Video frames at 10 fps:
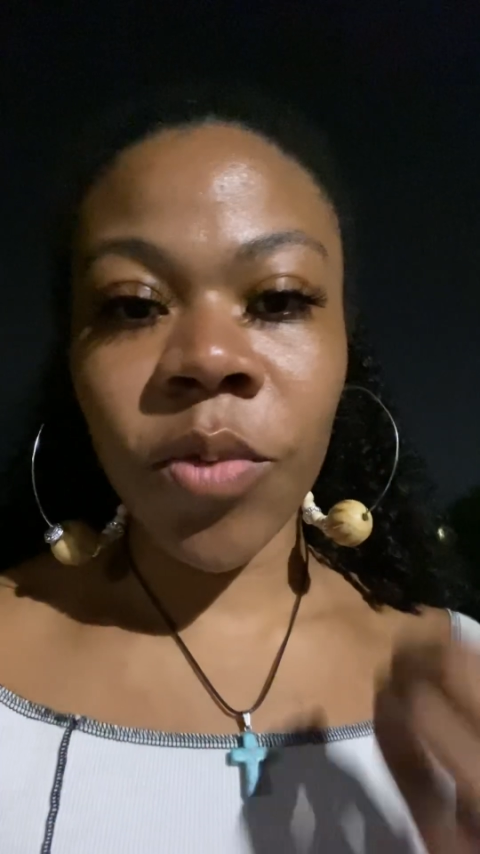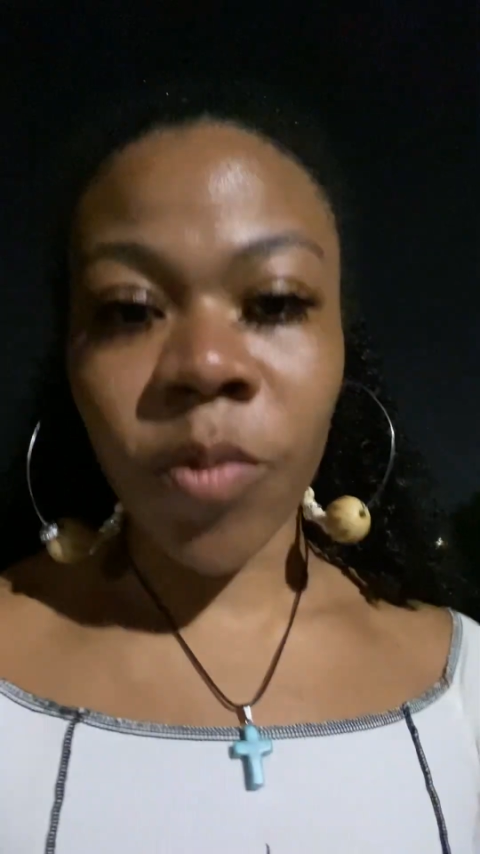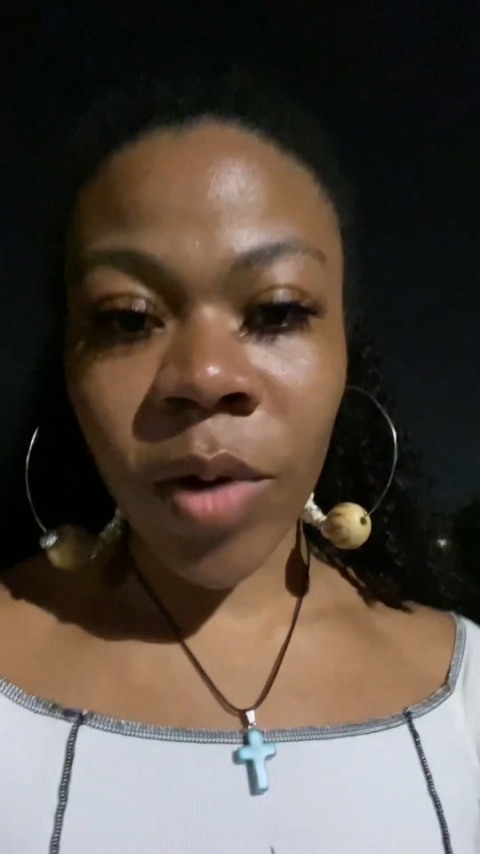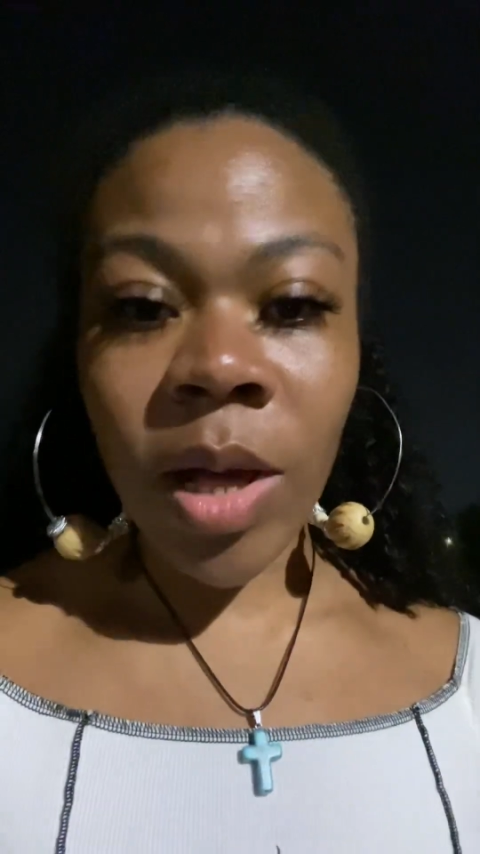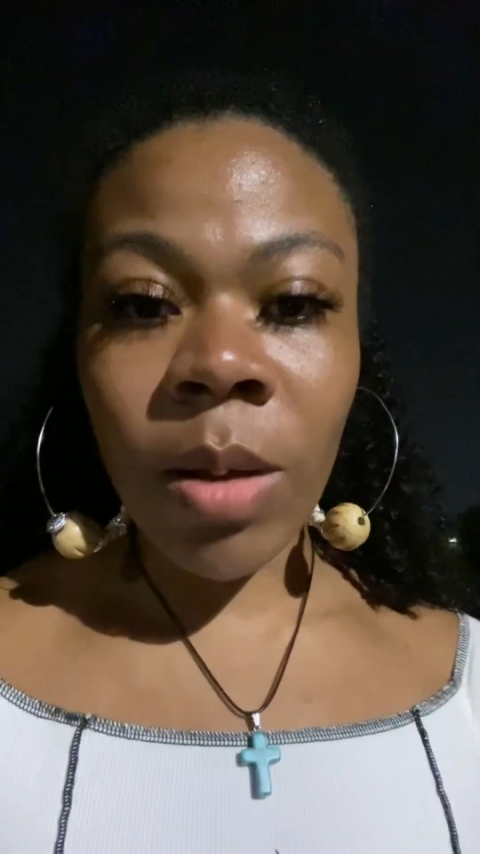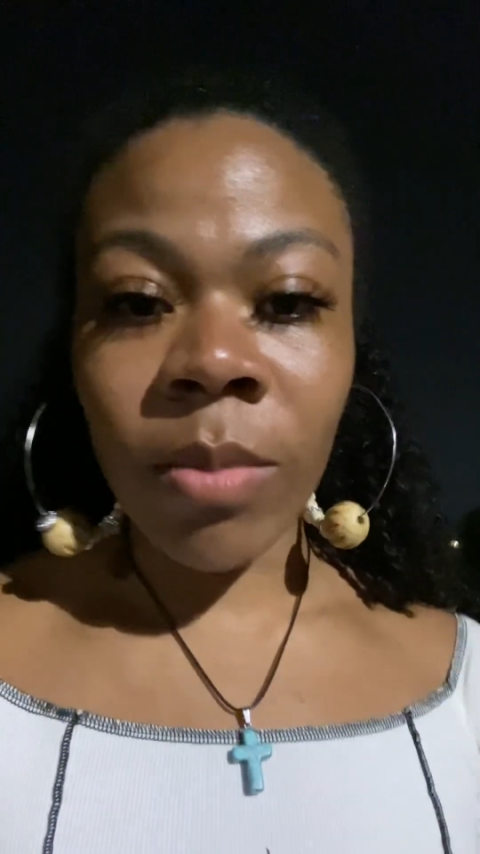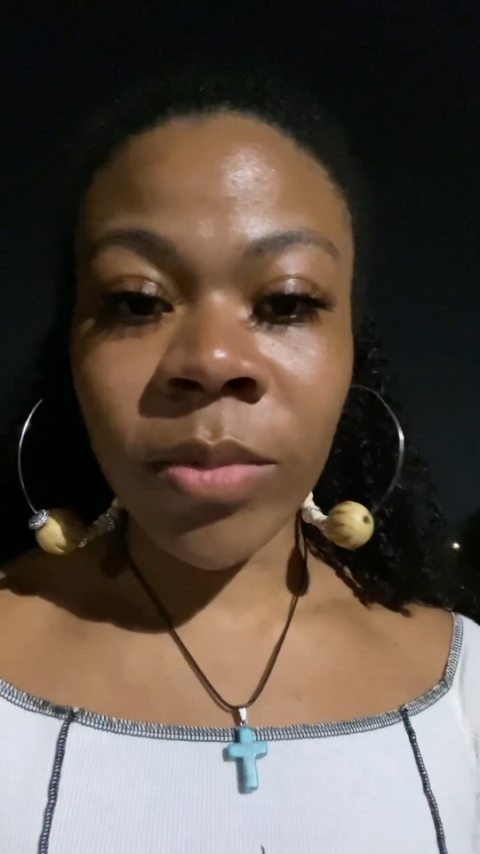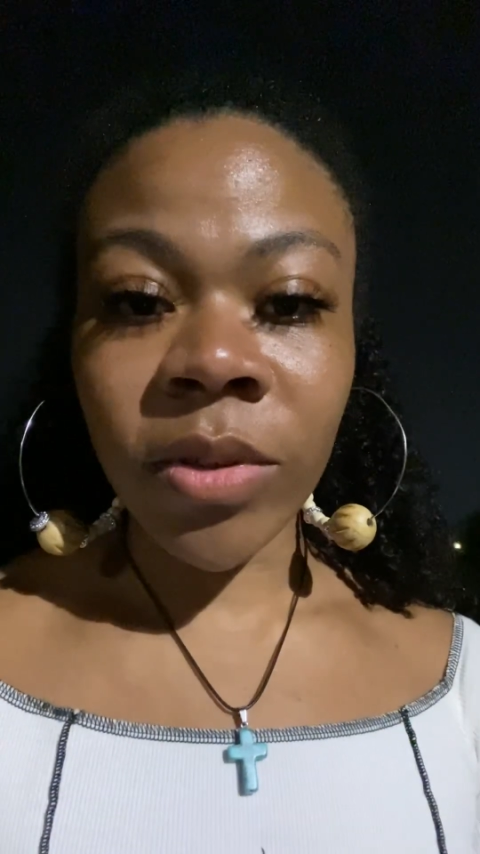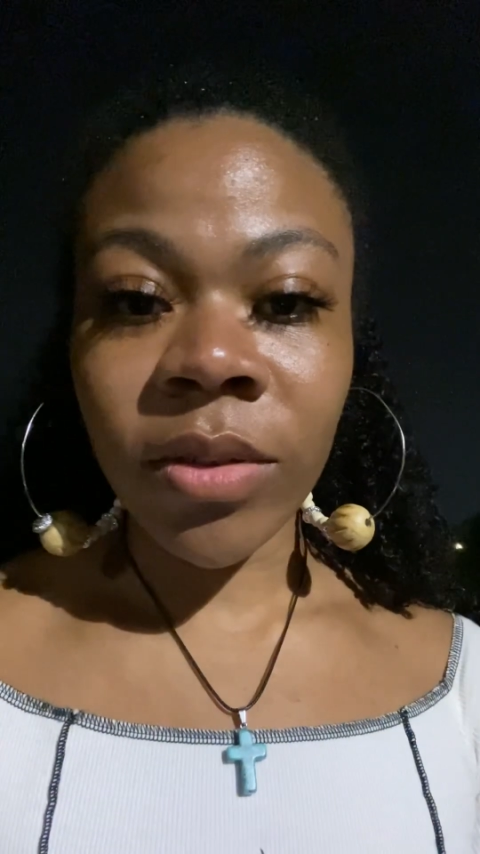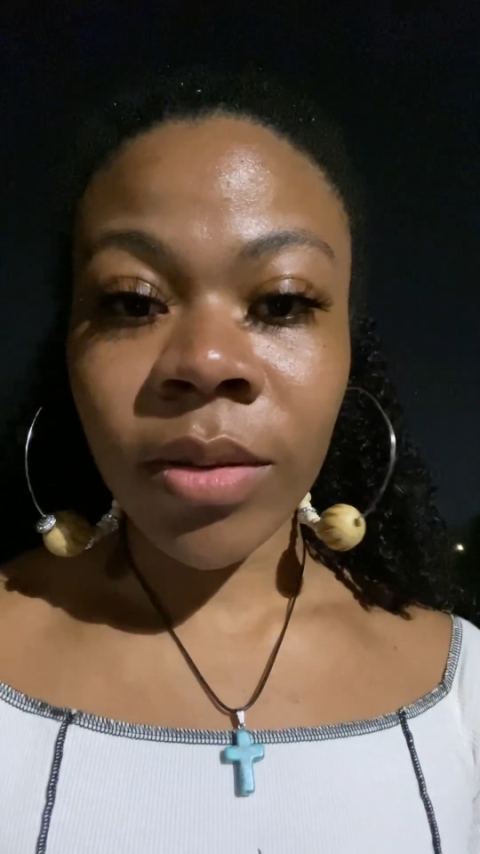
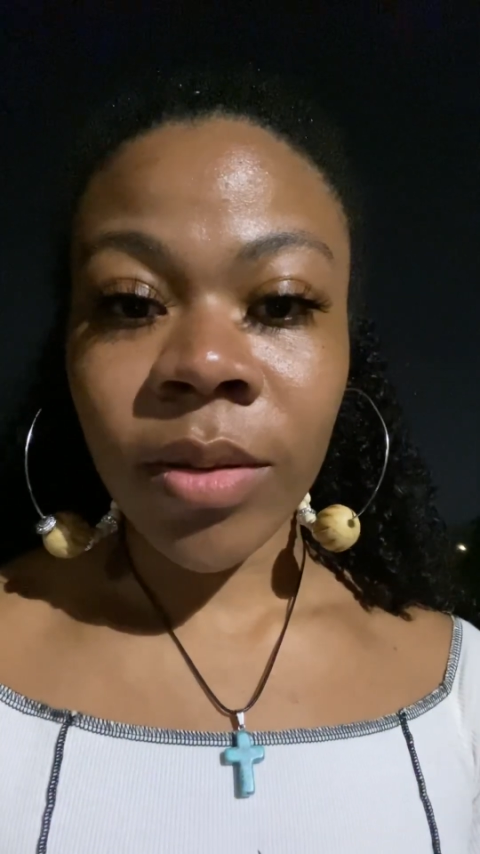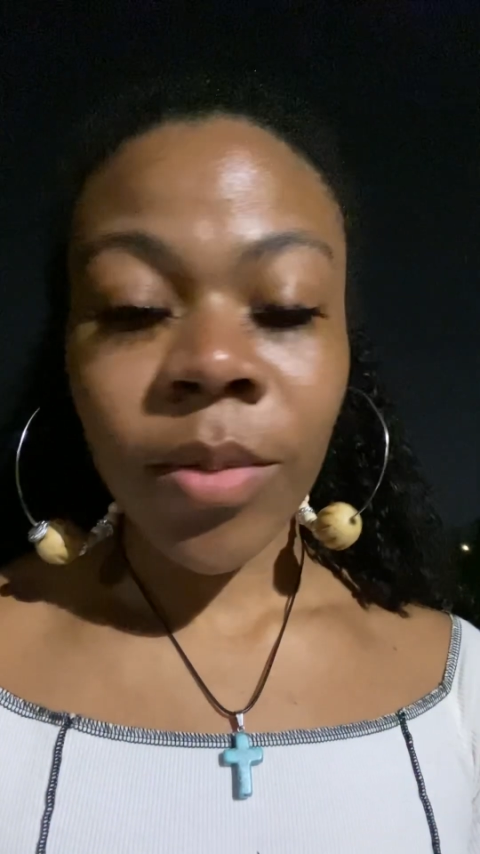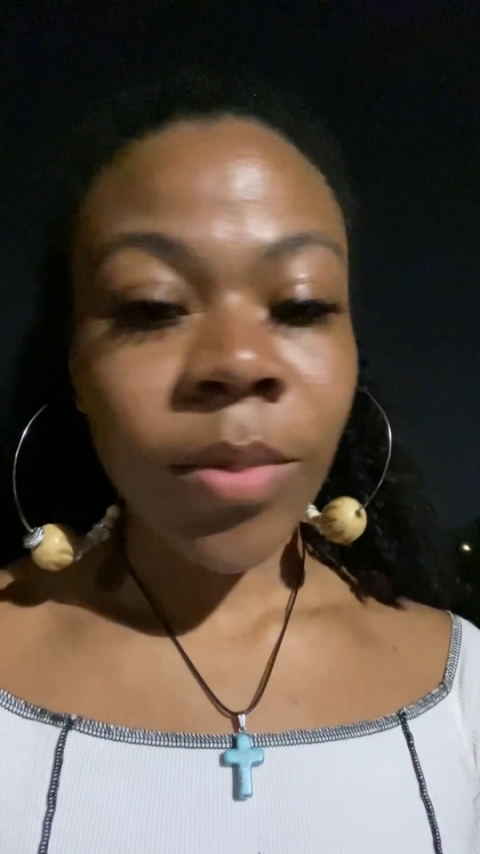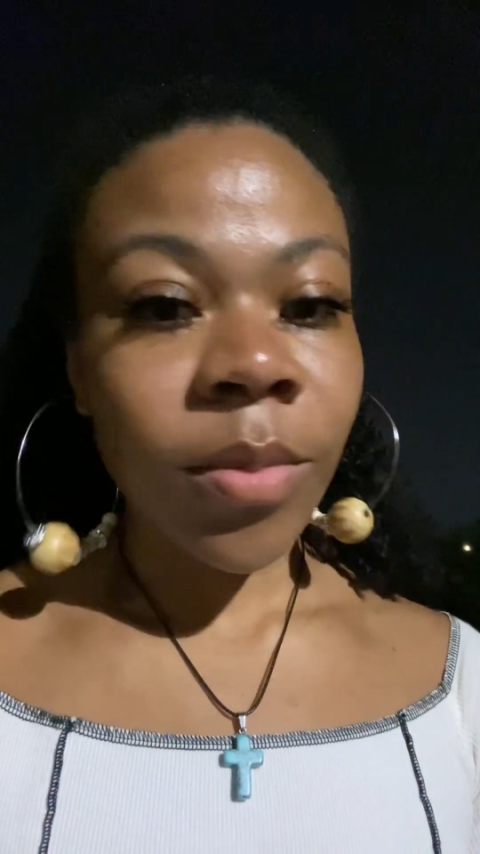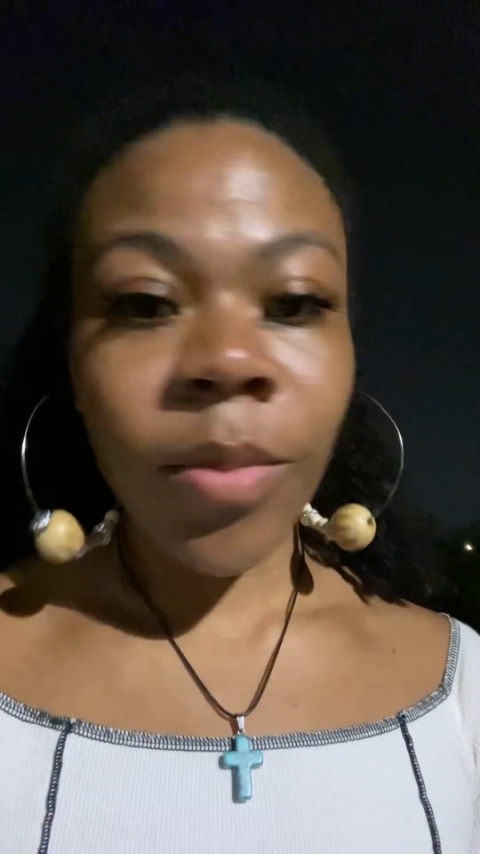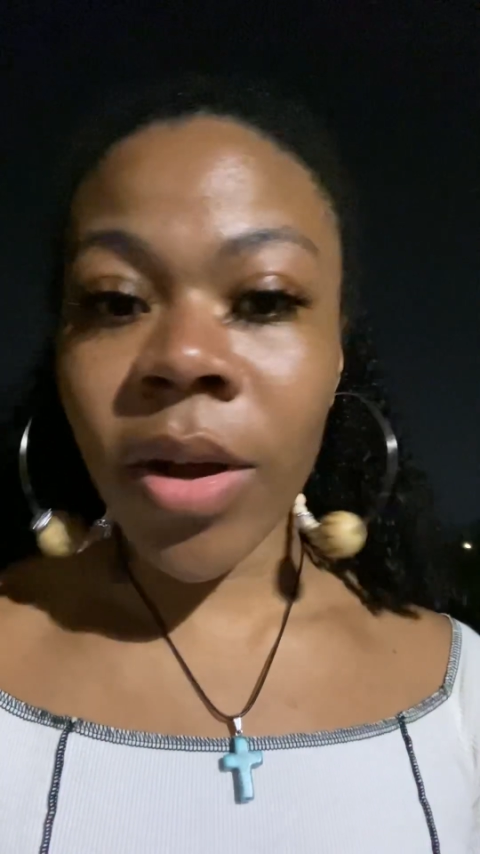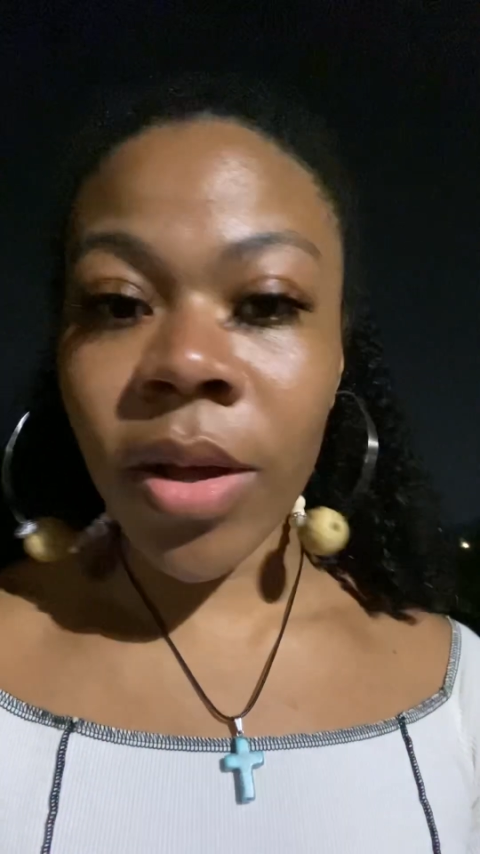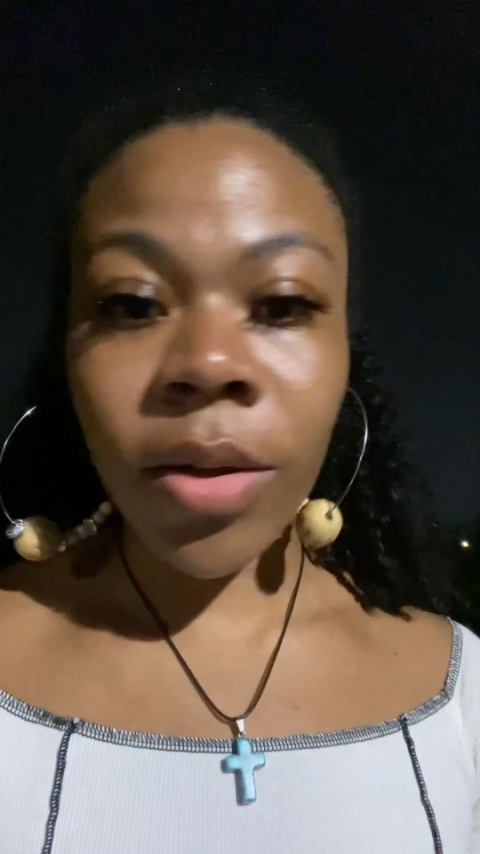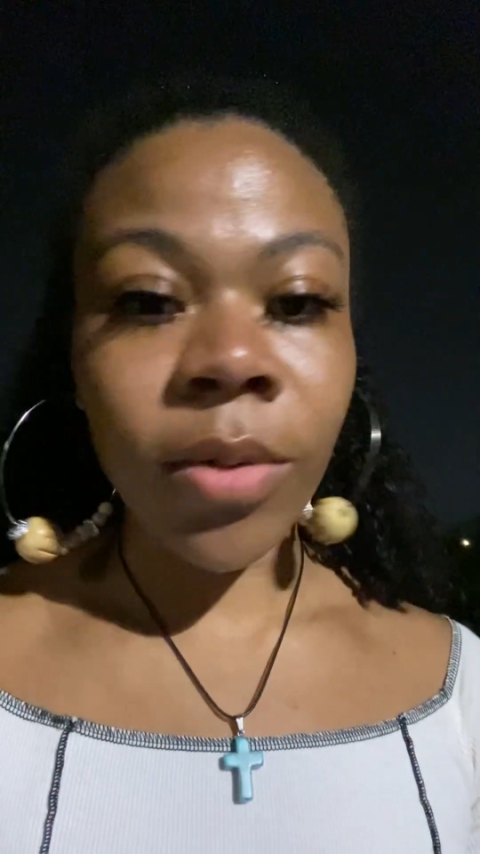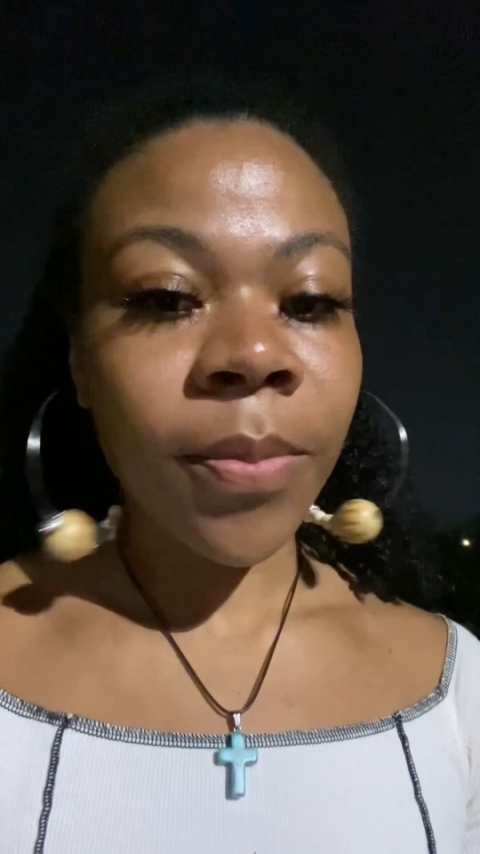realms,
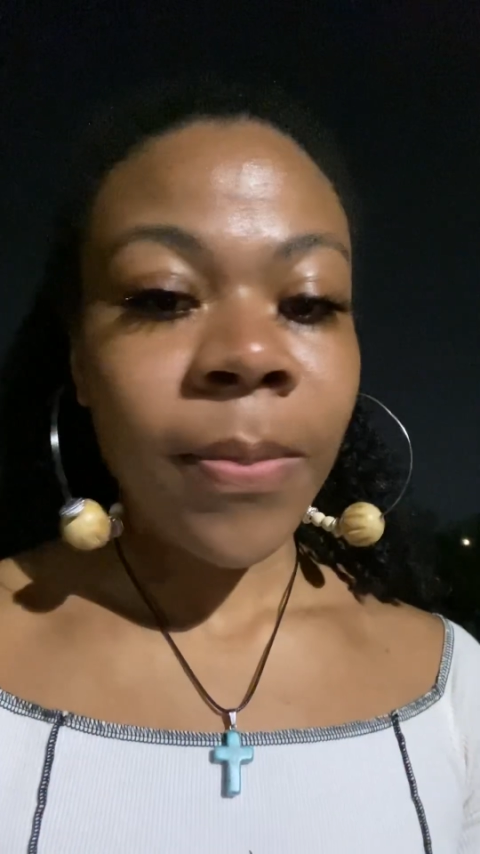bro